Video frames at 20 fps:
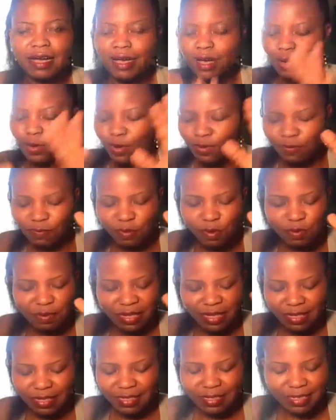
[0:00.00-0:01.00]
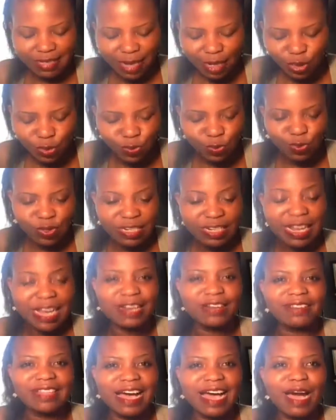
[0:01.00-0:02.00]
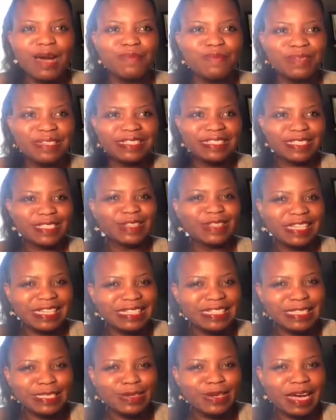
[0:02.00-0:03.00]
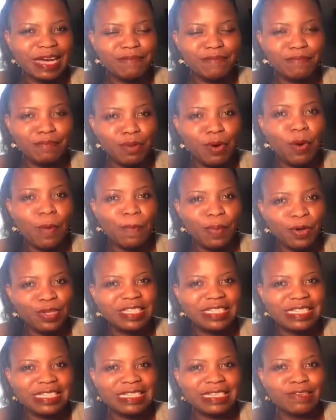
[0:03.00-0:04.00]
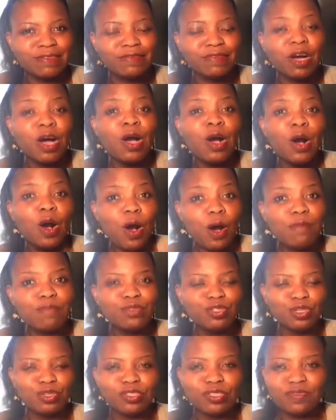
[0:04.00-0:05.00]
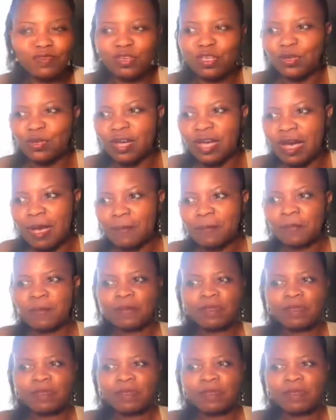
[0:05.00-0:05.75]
God forbid, touch wood, none of that happens. So let's look at more positive options for your car.